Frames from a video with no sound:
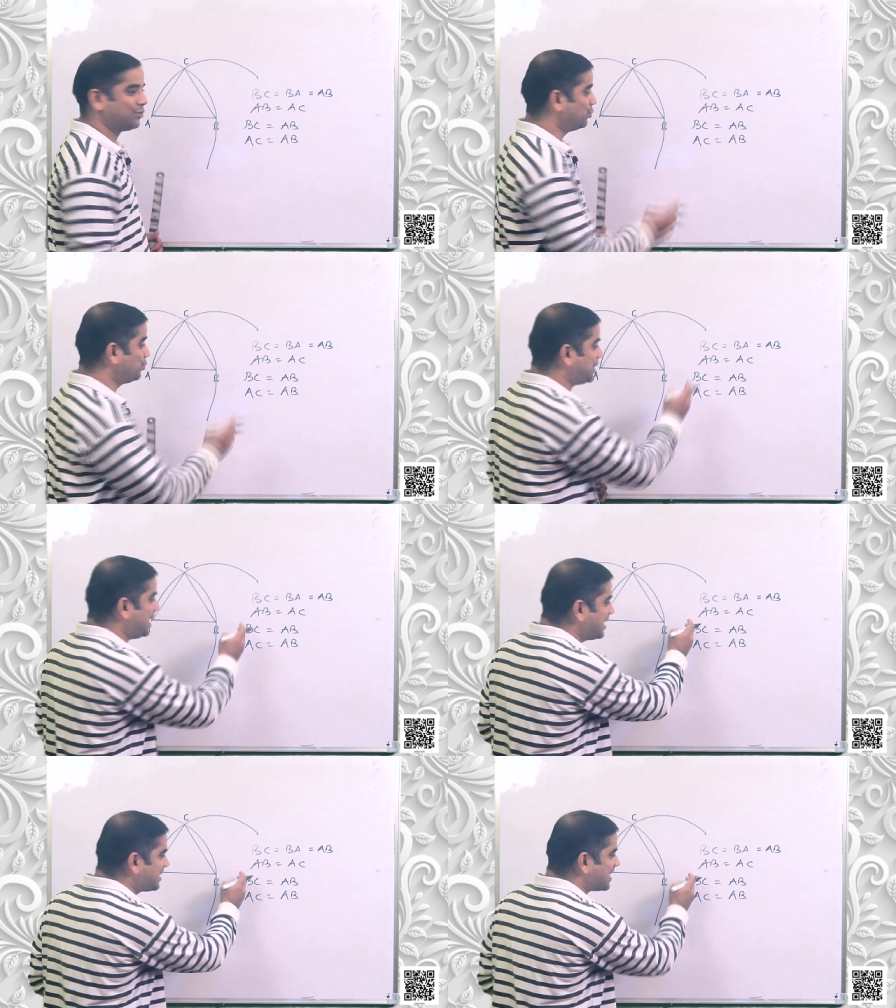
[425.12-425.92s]
two
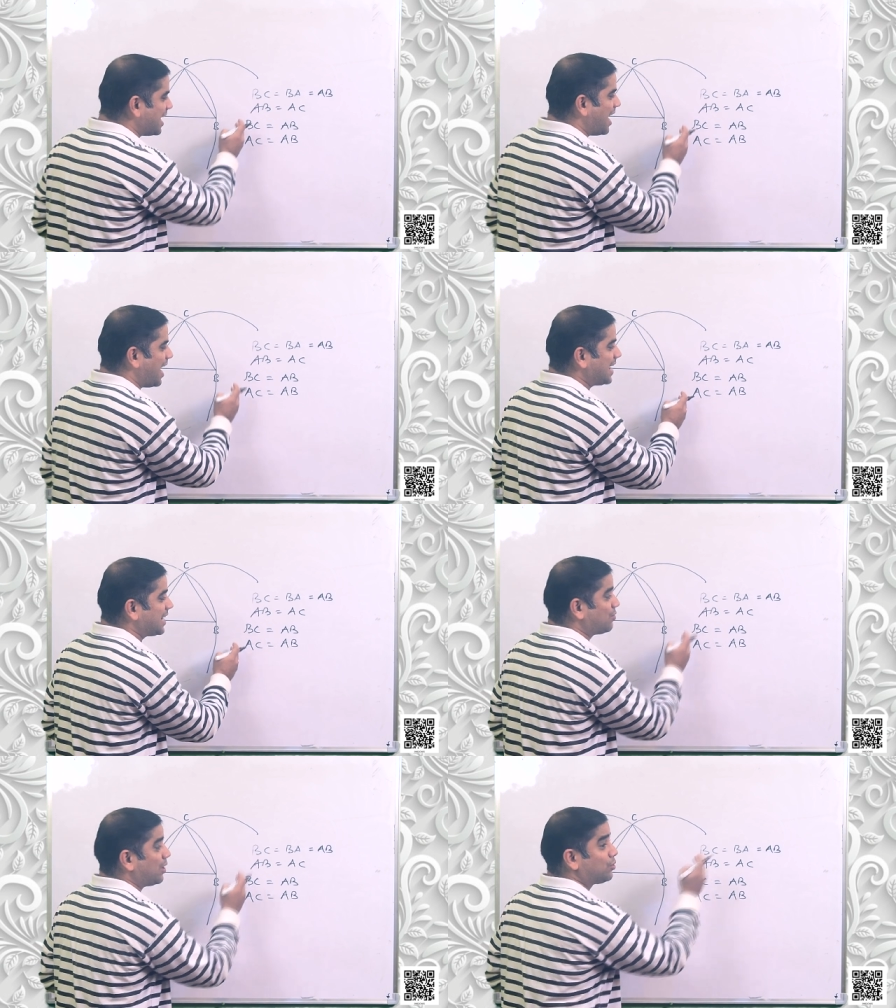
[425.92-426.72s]
things are
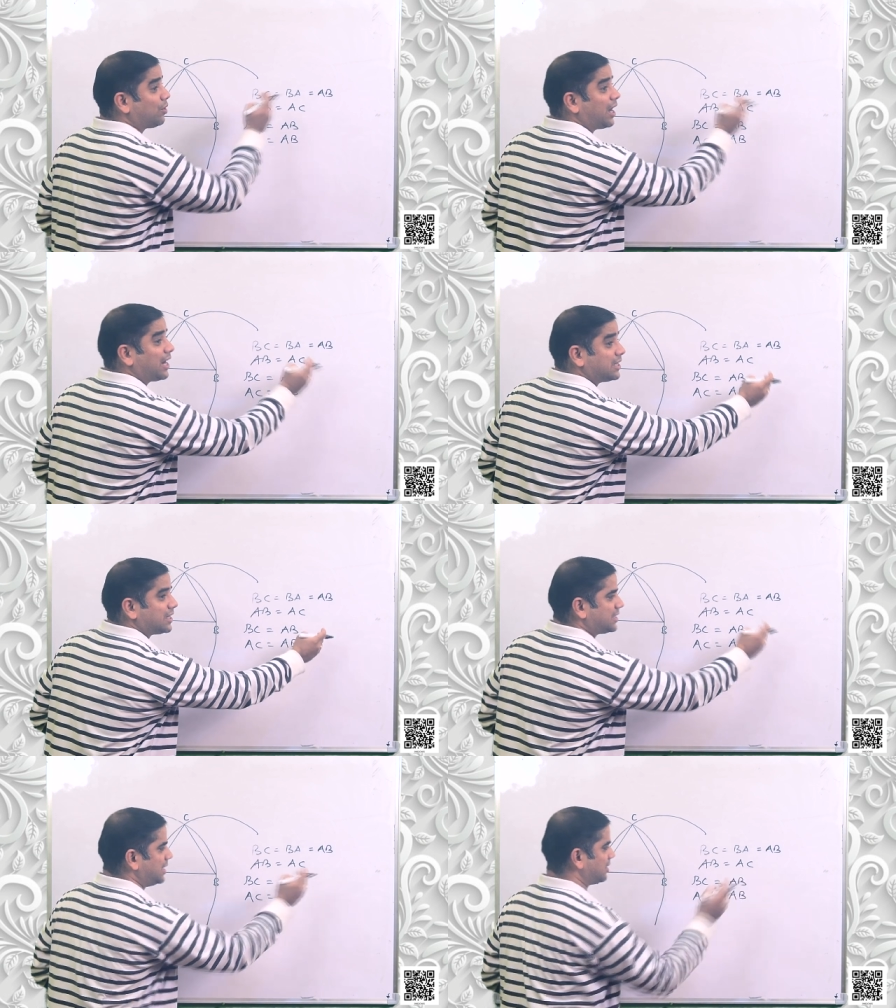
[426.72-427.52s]
equal to
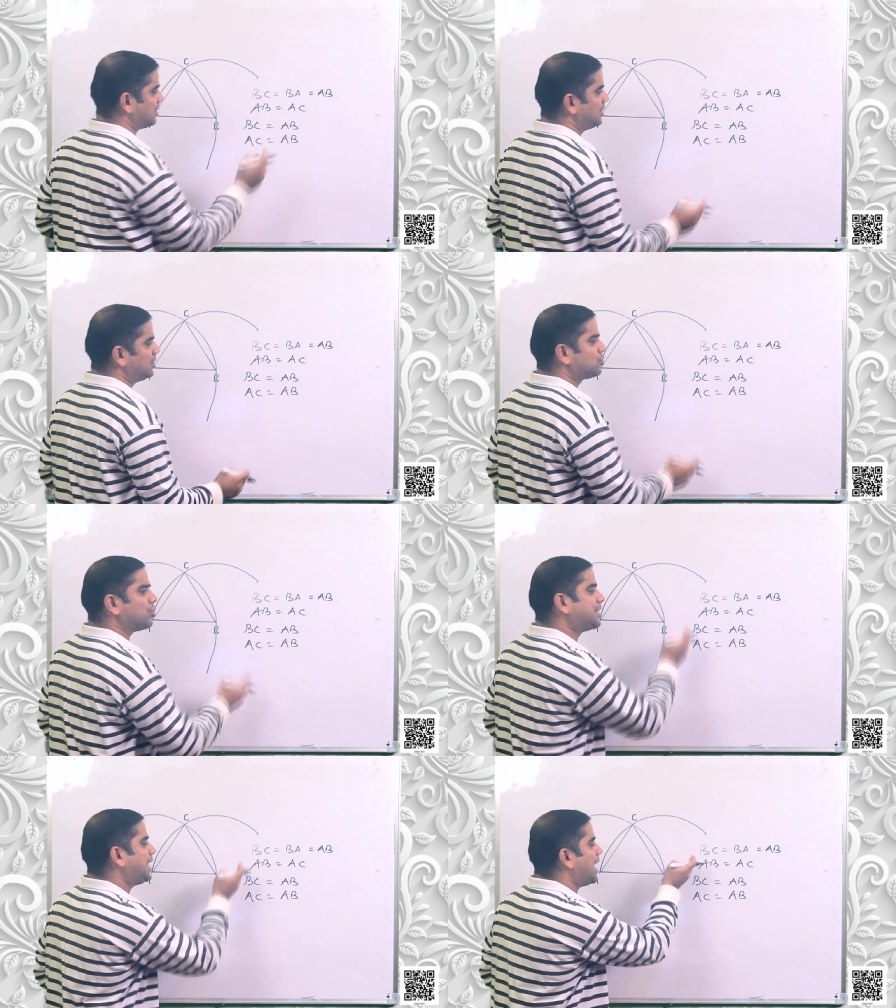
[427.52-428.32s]
another thing.
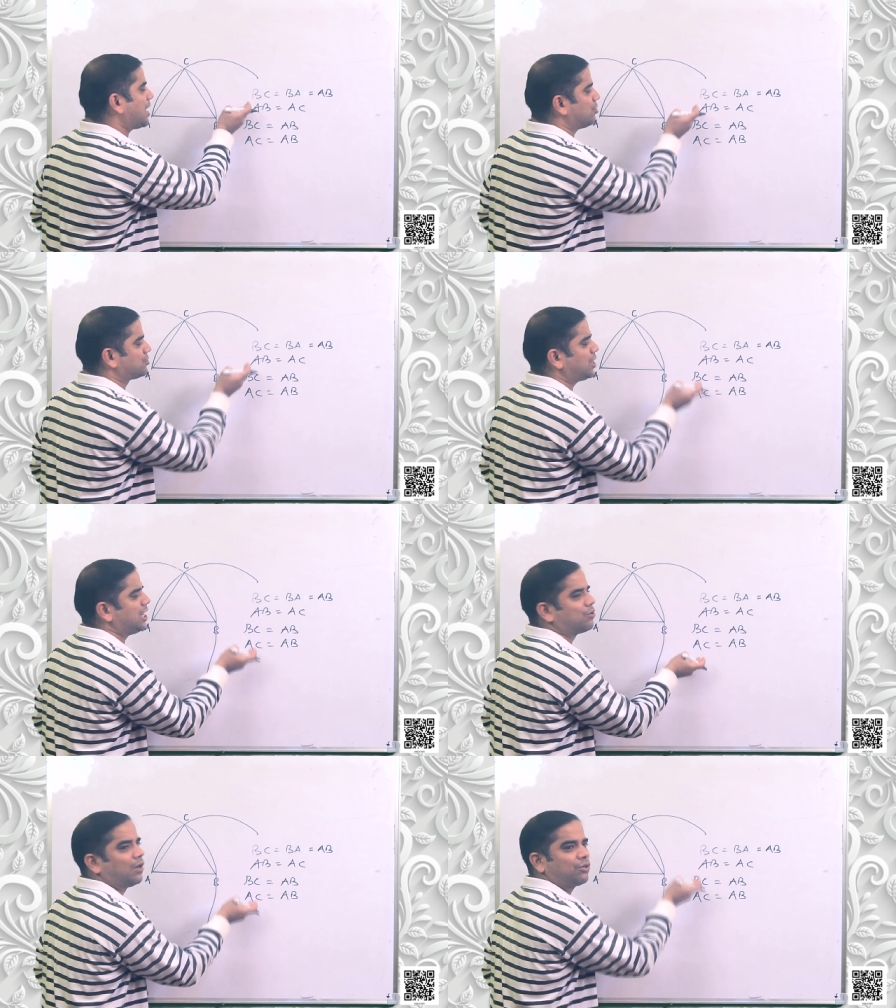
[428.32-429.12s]
So, they are also
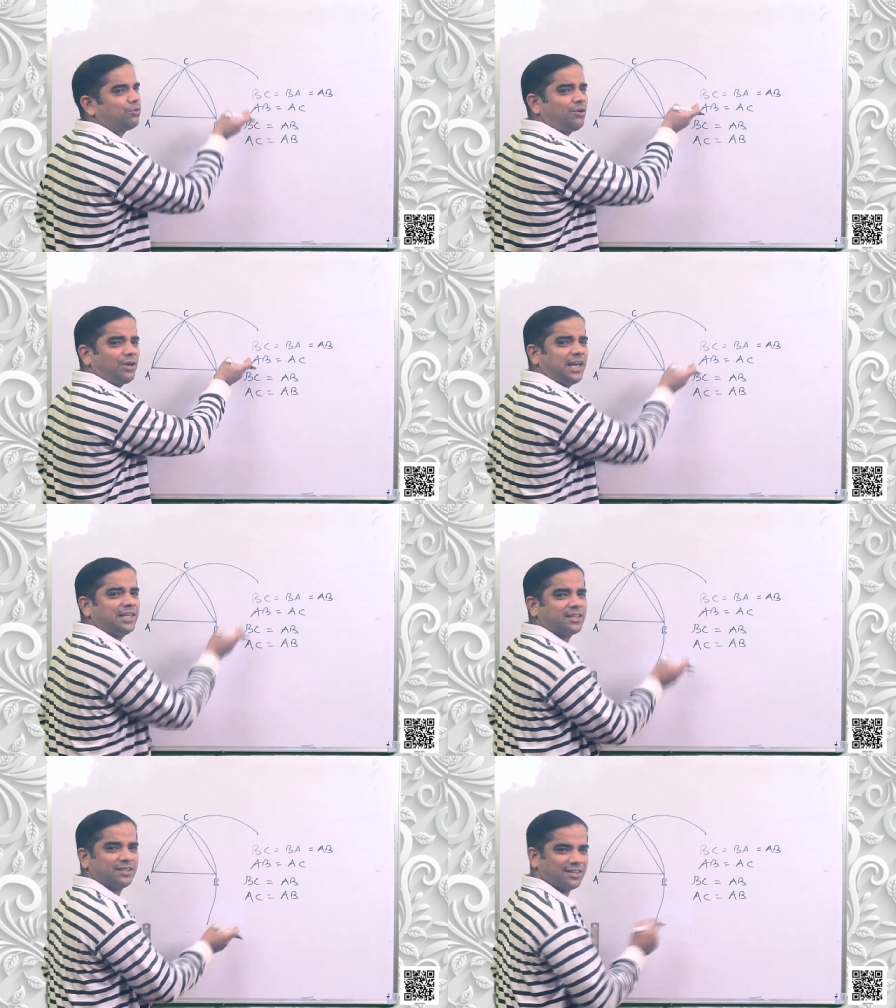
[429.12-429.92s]
equal to
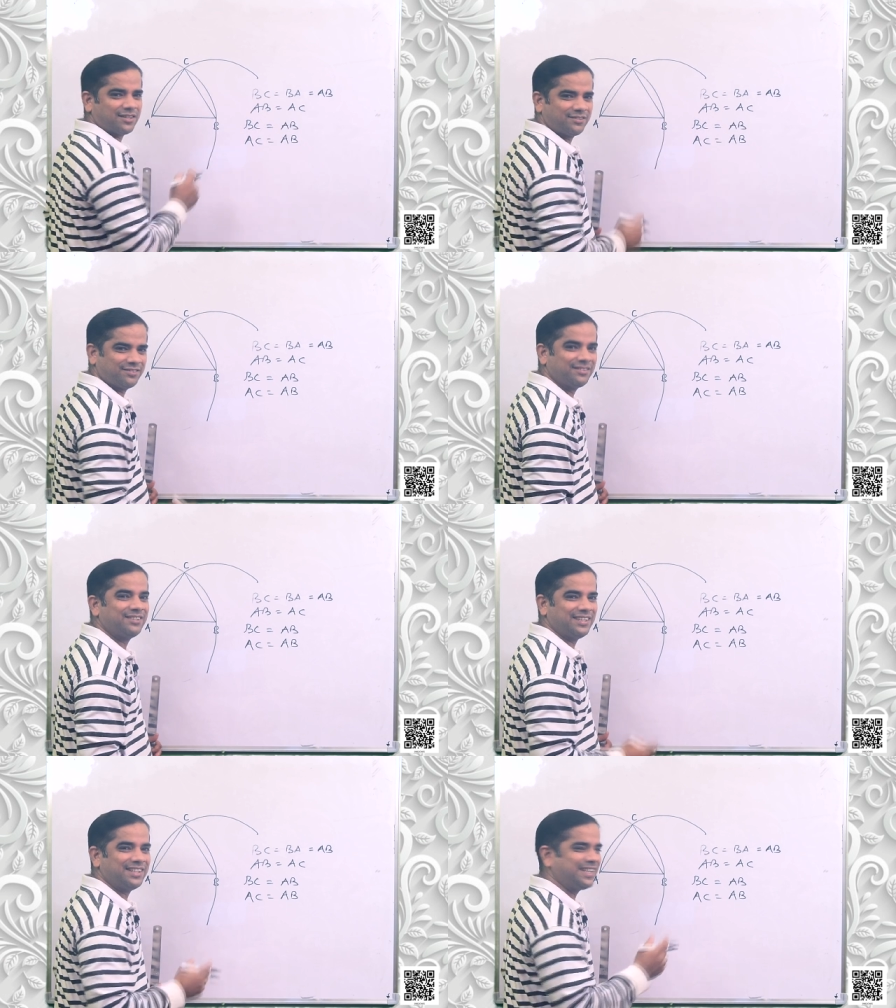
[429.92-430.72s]
each other,
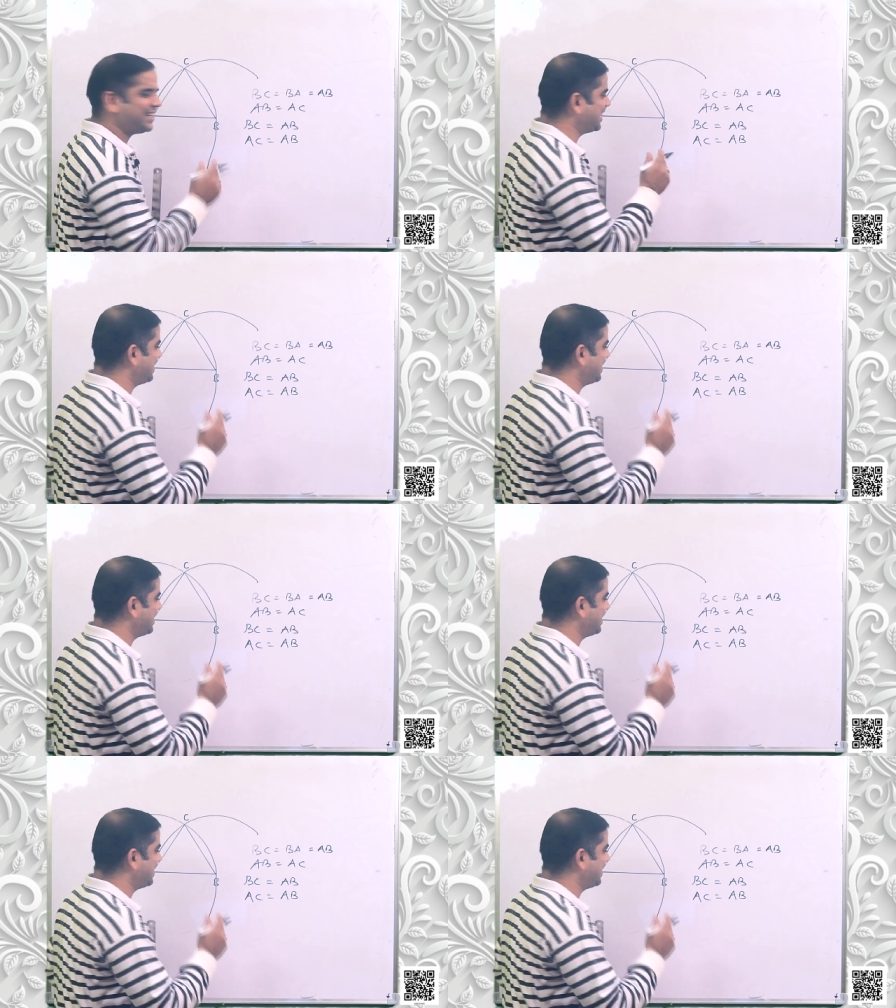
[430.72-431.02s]
isn't